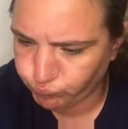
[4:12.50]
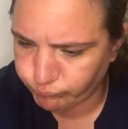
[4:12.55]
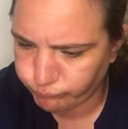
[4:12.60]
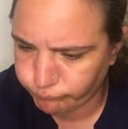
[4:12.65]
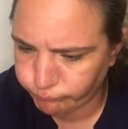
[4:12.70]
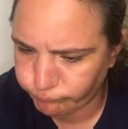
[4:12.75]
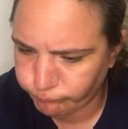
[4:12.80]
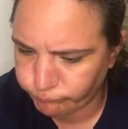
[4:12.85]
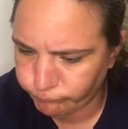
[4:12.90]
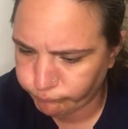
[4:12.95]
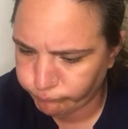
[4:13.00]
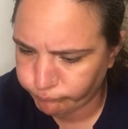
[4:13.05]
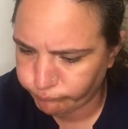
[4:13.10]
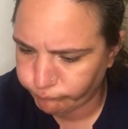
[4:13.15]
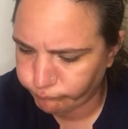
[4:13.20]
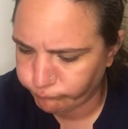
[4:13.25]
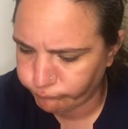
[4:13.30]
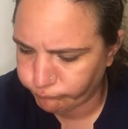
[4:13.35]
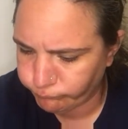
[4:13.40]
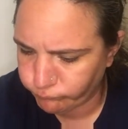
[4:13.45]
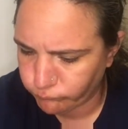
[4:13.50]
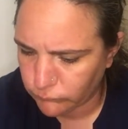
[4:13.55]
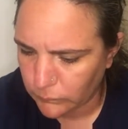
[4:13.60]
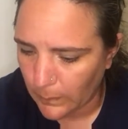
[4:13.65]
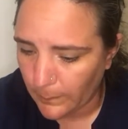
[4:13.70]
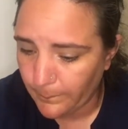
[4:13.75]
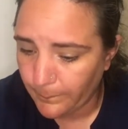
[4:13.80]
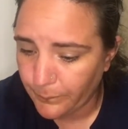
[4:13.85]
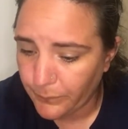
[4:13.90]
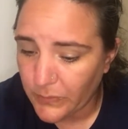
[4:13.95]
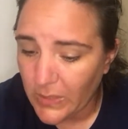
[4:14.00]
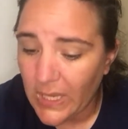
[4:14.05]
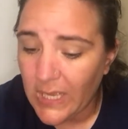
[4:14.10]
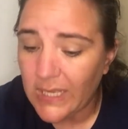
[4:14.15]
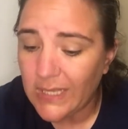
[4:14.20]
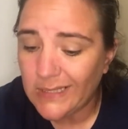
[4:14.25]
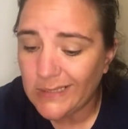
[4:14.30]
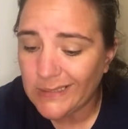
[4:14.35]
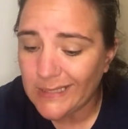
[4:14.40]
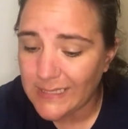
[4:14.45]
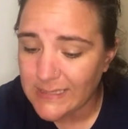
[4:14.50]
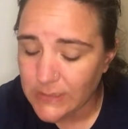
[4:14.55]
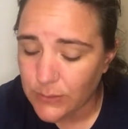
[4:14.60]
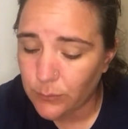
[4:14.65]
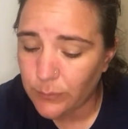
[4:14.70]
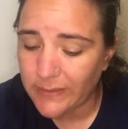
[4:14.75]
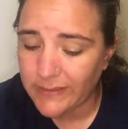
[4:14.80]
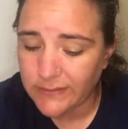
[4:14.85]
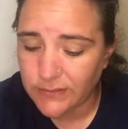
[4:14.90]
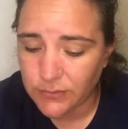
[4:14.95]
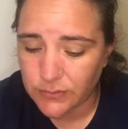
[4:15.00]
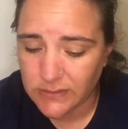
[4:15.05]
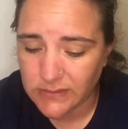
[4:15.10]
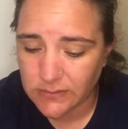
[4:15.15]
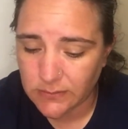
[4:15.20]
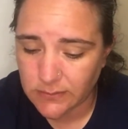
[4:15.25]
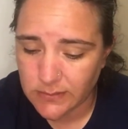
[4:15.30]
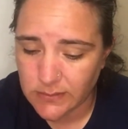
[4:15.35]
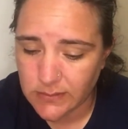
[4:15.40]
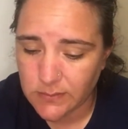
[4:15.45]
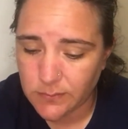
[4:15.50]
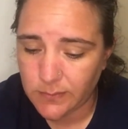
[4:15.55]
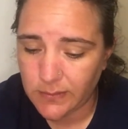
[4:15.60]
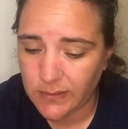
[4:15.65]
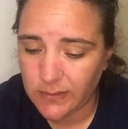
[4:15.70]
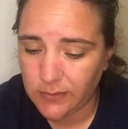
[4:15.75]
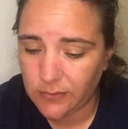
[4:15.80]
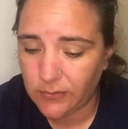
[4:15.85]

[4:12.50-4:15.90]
Mm, lots of razor deals this week.